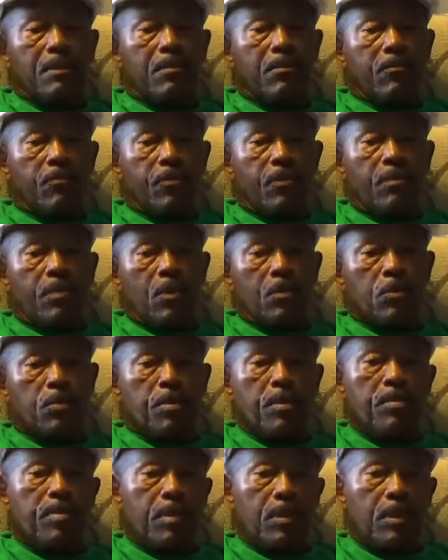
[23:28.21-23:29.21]
For most
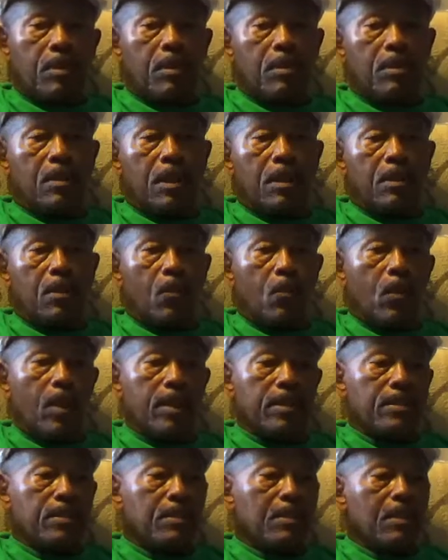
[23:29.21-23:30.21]
people in, in the
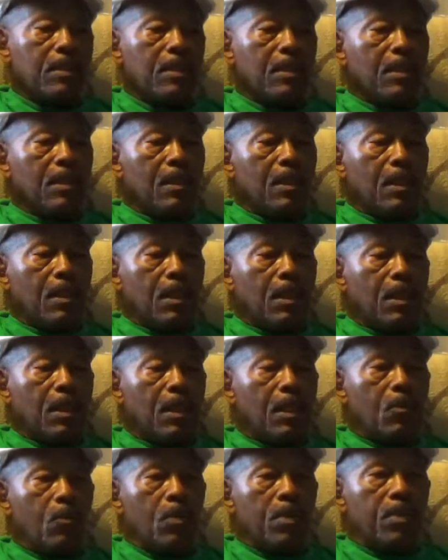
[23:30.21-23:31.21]
West,
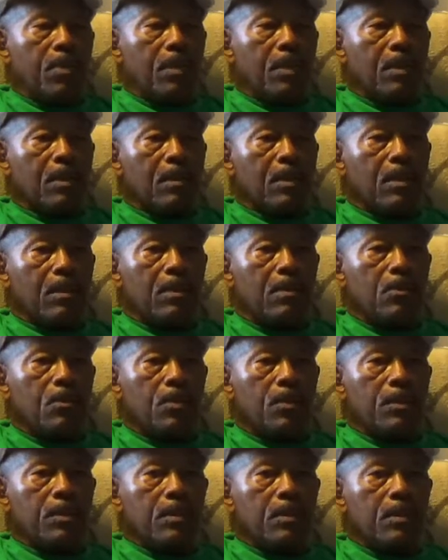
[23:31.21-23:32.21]
uh, we think that
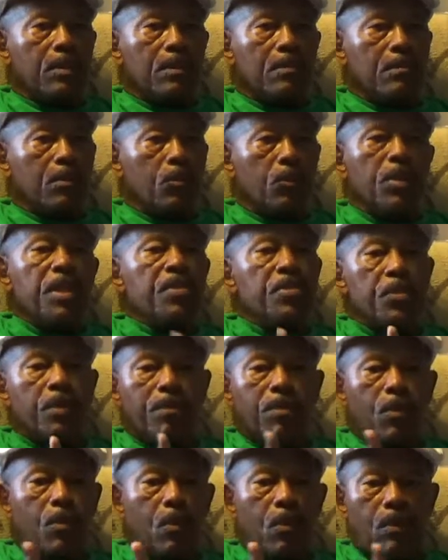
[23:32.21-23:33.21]
doing the, the Ouija
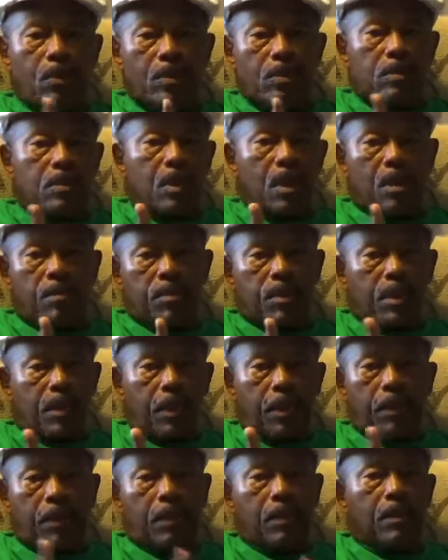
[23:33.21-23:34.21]
board is
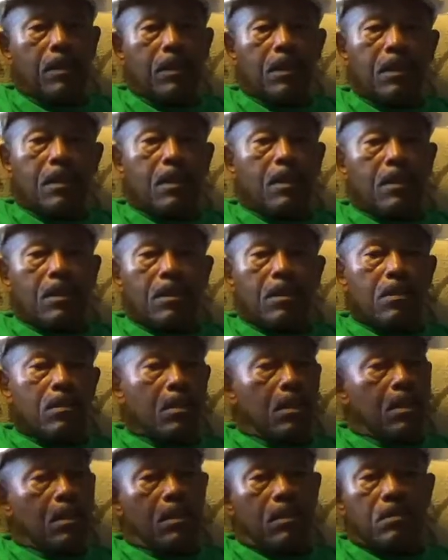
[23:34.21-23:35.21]
complicated.
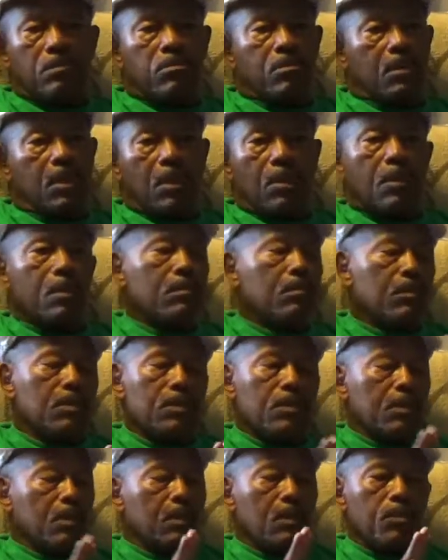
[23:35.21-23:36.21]
Uh, now
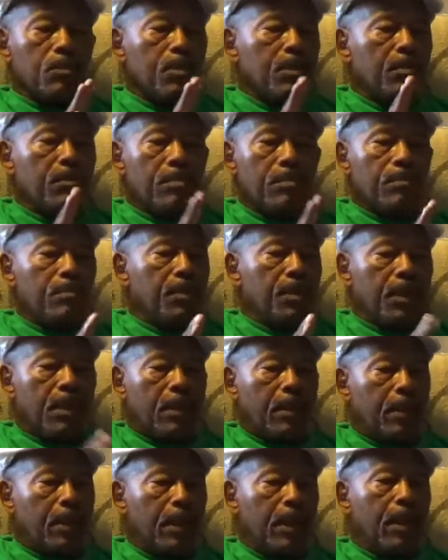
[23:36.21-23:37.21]
it's a little bit
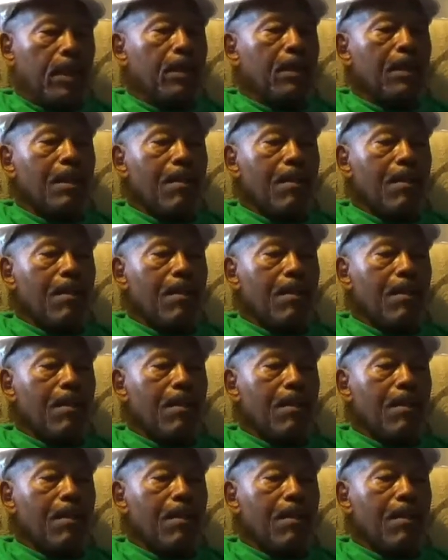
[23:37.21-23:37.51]
beyond that.